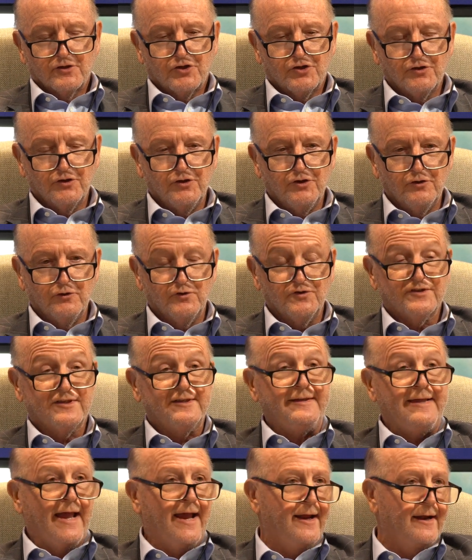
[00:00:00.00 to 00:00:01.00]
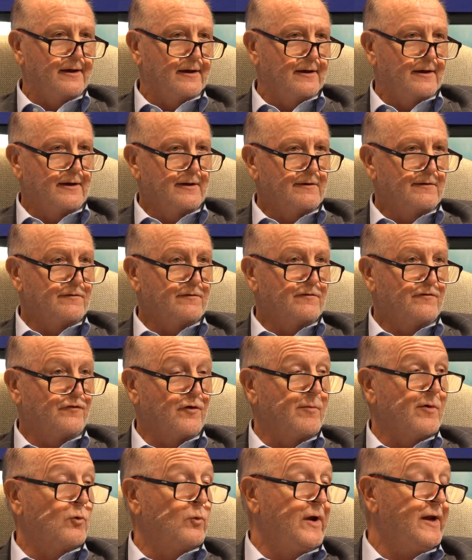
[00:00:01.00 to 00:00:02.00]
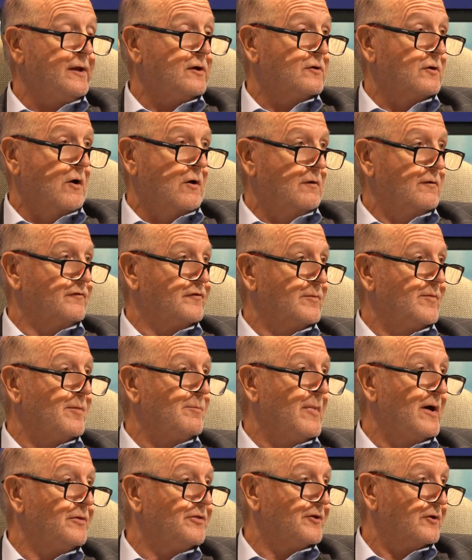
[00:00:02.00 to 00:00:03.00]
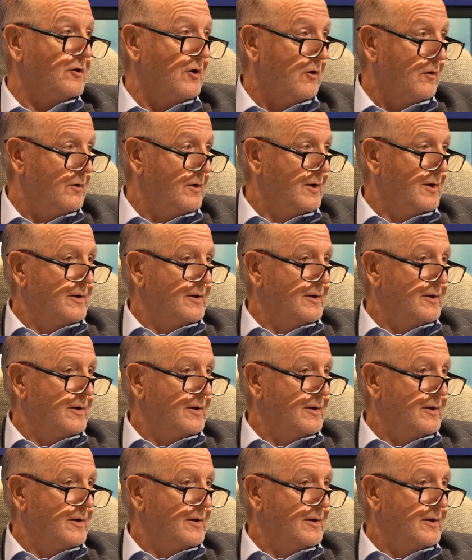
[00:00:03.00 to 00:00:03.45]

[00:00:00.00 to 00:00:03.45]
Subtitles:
to use data from a week ago, from a month ago,